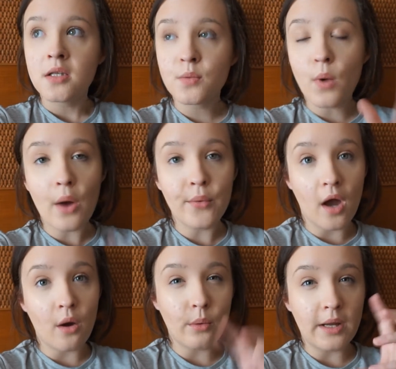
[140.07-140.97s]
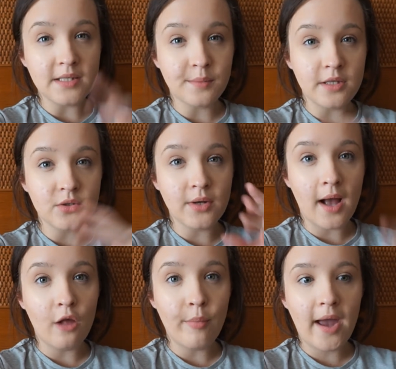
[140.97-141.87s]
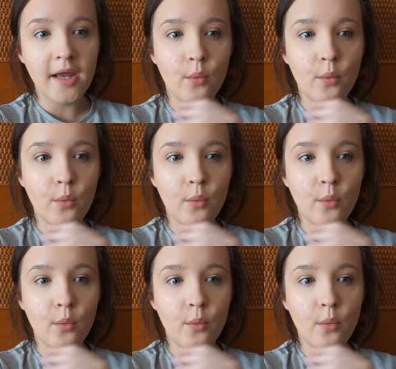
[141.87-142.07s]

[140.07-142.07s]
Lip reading: So where we are, it's a place called Calpe,